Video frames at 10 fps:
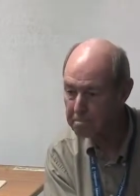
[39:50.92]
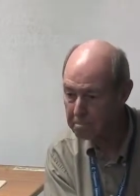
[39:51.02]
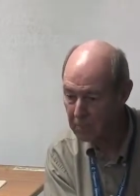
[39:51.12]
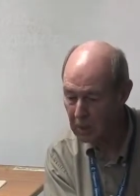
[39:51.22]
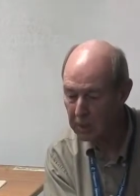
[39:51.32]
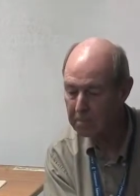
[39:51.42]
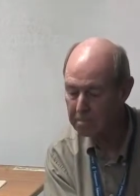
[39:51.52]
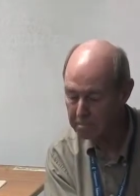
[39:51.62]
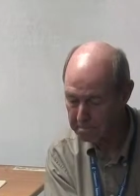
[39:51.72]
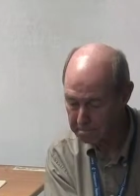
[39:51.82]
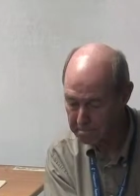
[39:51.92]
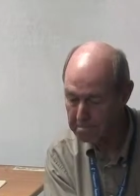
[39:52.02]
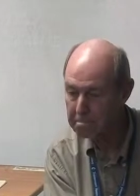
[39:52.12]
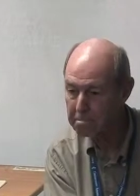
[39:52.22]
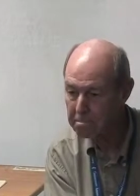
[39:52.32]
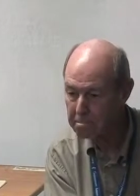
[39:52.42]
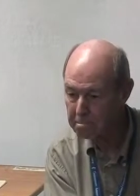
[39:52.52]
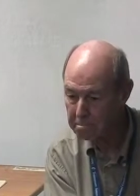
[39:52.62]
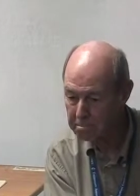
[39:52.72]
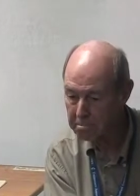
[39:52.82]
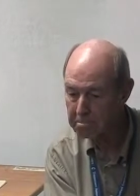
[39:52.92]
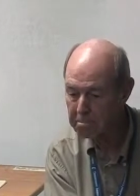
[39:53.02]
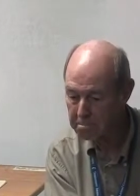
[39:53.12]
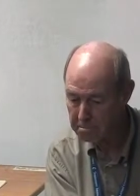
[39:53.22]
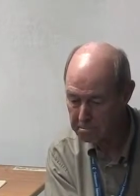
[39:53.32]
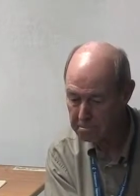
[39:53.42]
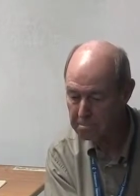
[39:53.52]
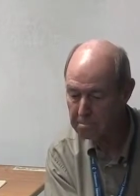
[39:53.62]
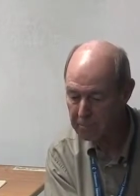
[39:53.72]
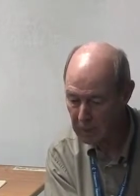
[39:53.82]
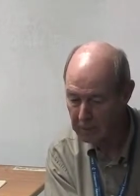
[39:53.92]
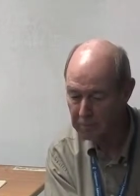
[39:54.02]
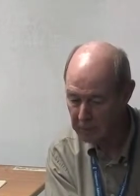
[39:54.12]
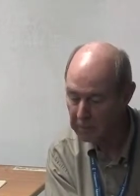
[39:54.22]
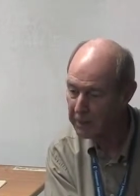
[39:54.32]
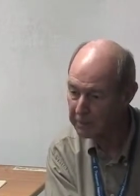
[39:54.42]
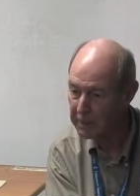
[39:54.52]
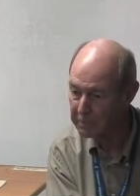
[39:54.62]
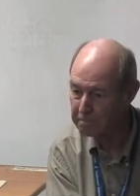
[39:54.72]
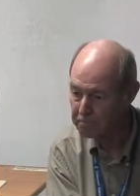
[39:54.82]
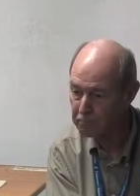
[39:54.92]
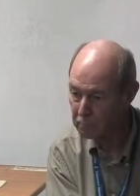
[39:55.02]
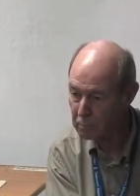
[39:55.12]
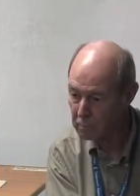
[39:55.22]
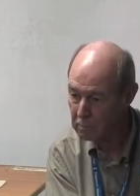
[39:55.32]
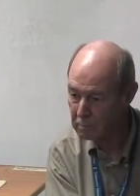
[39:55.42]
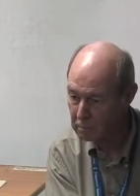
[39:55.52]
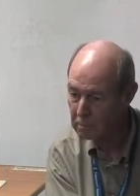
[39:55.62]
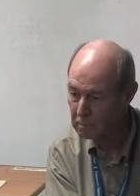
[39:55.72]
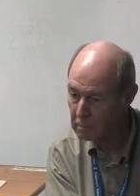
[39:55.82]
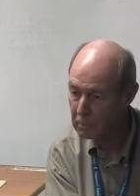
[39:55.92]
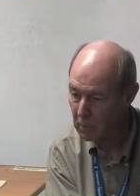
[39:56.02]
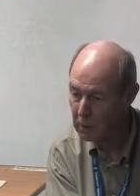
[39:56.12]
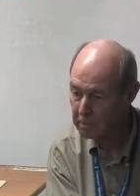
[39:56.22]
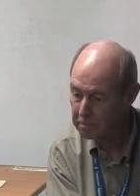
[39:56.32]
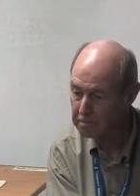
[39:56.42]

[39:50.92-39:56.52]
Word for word: Church yep. needs to be buying them, some of them. Mm -hmm. Yep, it might Re be. To reposition ourselves. Yep.